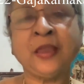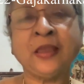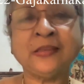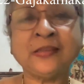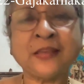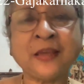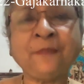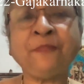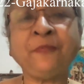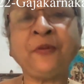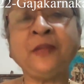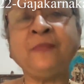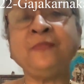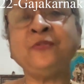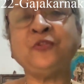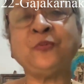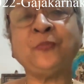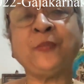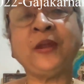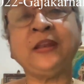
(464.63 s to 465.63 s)

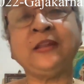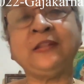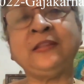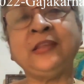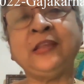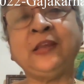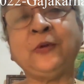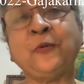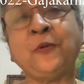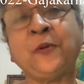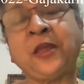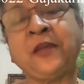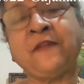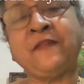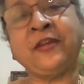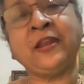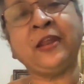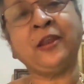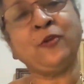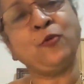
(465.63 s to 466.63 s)
Sometimes you might think, okay,
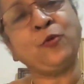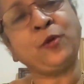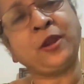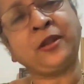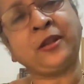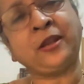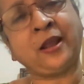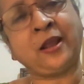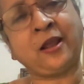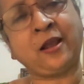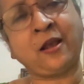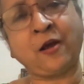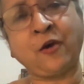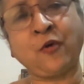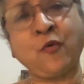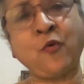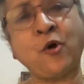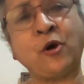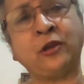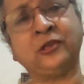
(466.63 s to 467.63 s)
when I look at a
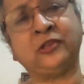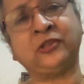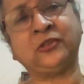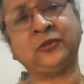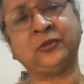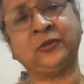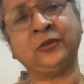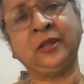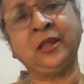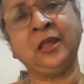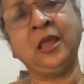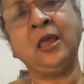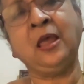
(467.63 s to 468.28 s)
cow also,